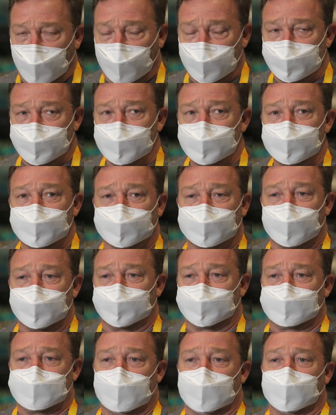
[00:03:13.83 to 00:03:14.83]
I think think that
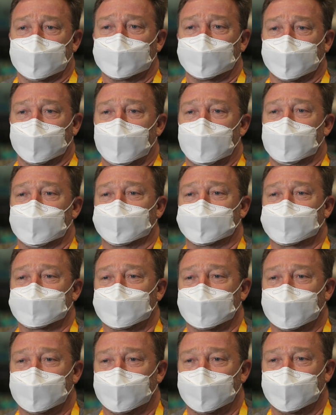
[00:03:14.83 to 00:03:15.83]
they've
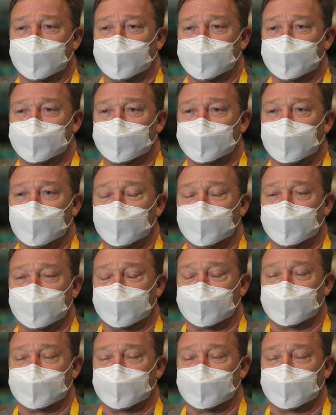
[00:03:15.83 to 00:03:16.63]
telegraphed um, both